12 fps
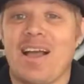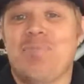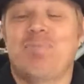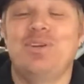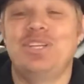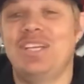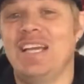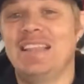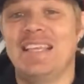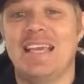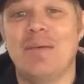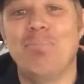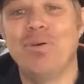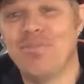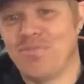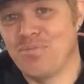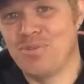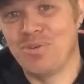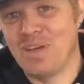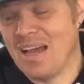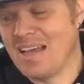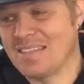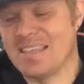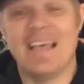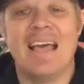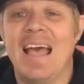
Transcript: I appreciate the input from you guys.